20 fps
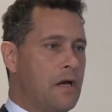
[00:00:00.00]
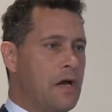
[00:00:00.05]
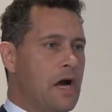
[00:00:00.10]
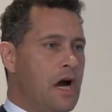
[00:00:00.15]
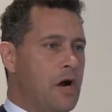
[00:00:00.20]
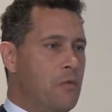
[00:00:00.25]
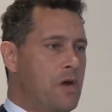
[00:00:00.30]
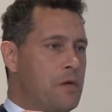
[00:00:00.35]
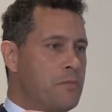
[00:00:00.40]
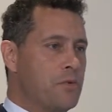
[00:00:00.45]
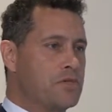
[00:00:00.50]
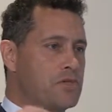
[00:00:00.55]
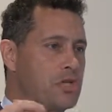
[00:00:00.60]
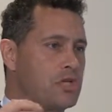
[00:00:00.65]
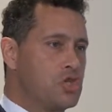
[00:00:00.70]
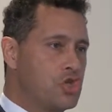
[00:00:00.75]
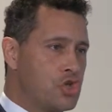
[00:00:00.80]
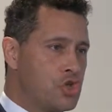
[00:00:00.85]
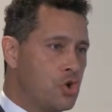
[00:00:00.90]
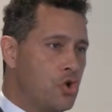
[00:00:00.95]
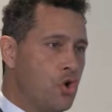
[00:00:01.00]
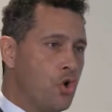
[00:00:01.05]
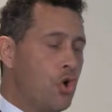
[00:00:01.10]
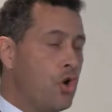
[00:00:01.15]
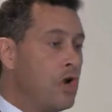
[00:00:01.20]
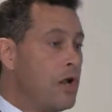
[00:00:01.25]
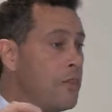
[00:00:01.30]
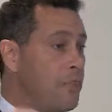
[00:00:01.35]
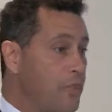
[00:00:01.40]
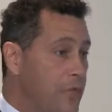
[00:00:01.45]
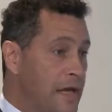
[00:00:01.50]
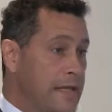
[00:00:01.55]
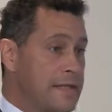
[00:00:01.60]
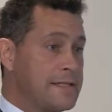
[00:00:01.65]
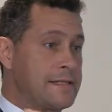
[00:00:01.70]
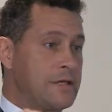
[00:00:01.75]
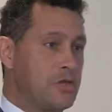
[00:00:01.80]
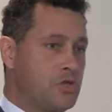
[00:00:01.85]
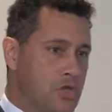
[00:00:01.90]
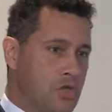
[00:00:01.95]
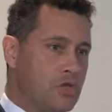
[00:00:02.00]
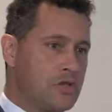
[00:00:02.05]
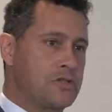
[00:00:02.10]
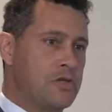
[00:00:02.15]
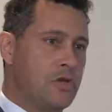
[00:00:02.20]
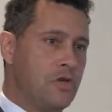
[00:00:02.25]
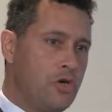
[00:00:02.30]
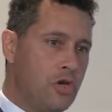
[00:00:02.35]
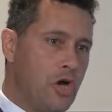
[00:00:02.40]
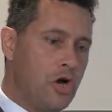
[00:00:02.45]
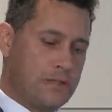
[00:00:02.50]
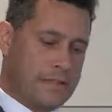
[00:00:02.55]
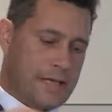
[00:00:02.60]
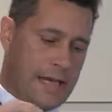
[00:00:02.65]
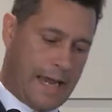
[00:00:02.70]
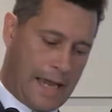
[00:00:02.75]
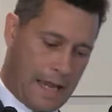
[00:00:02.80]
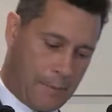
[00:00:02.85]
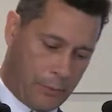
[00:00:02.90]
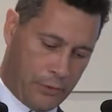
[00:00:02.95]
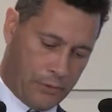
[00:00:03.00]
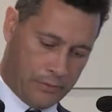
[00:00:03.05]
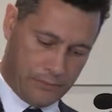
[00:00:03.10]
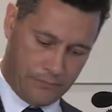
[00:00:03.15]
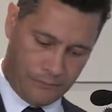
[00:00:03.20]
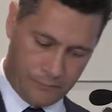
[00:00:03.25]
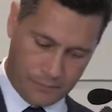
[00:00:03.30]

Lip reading: and we must ensure this does not happen.